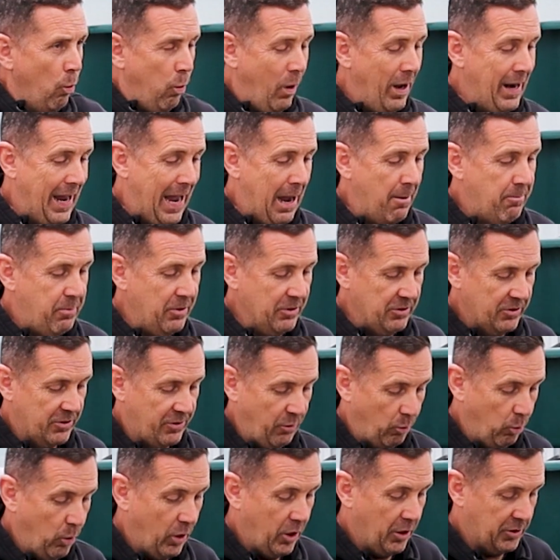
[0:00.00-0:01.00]
What happens, the
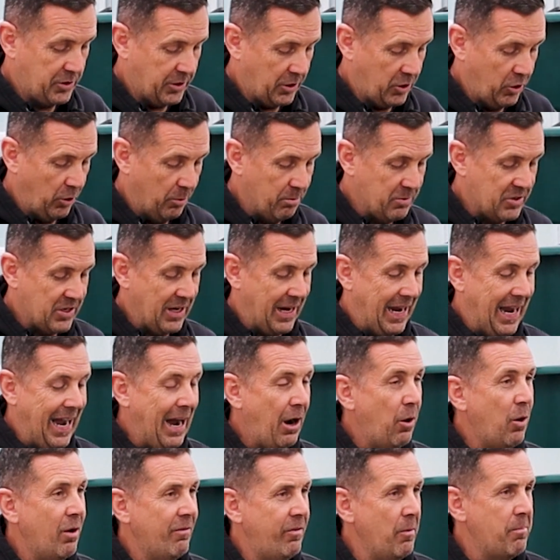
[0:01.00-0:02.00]
water comes
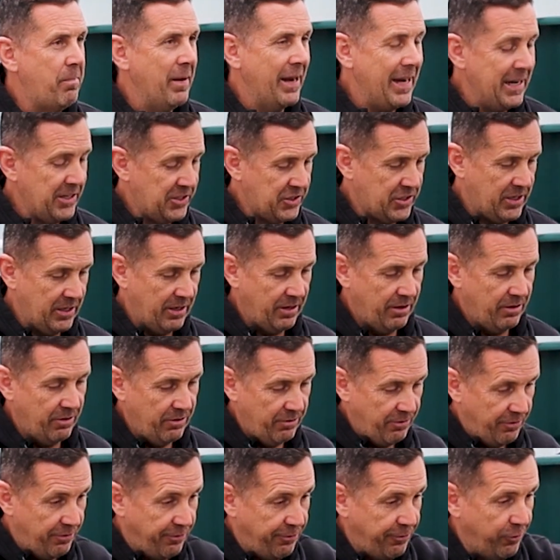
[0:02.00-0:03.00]
out of the base,
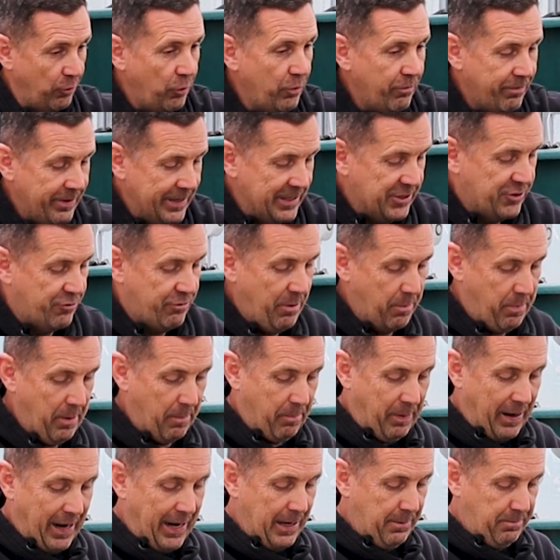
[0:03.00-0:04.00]
through these dripper
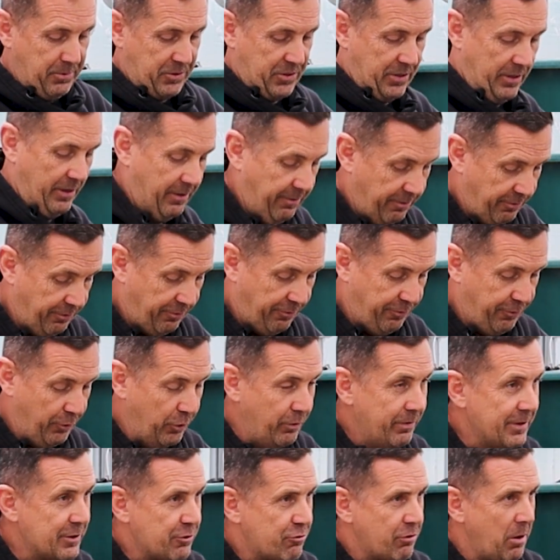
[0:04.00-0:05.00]
pipes, through
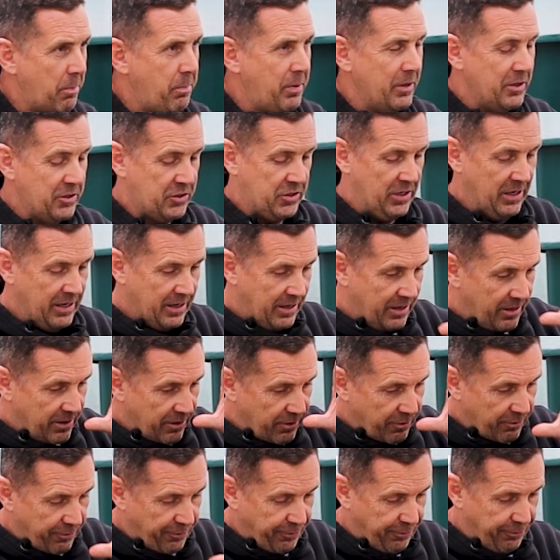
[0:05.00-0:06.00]
the drippers,
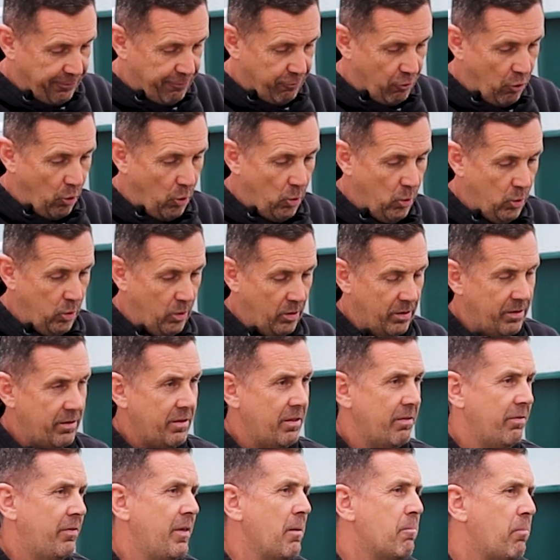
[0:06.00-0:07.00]
through
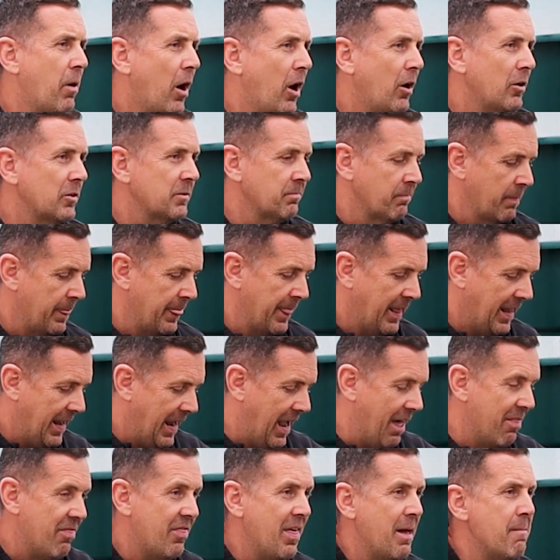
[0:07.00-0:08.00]
the pot,
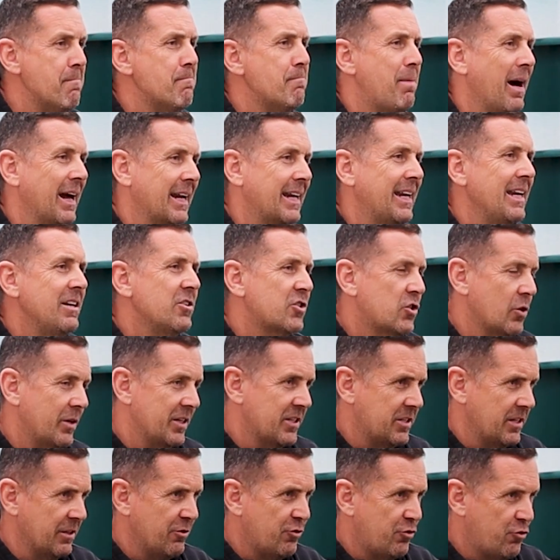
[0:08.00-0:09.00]
and then back in. So
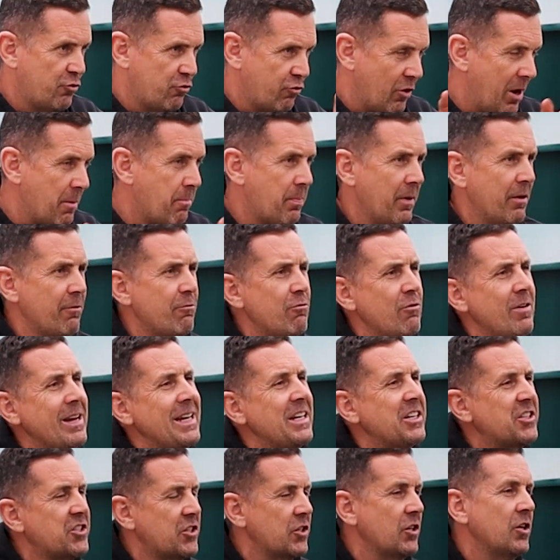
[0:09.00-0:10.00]
it's a drip
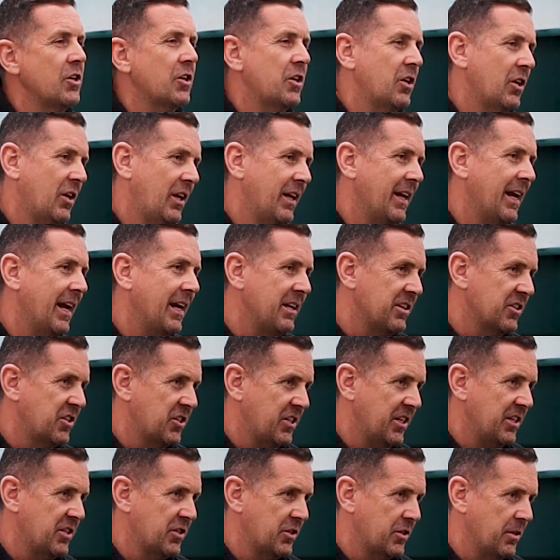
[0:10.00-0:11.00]
recirculating
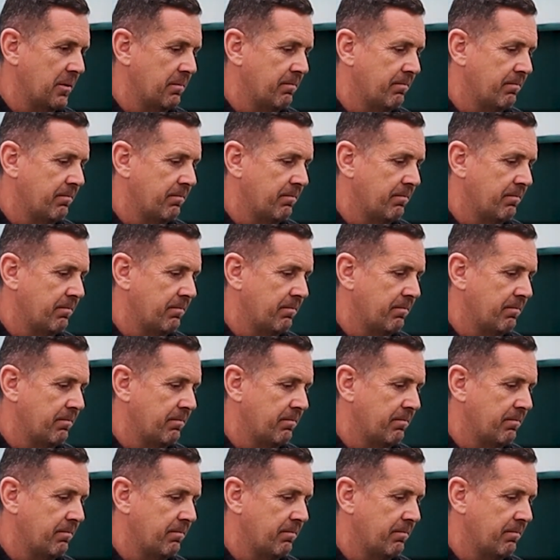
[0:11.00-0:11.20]
system.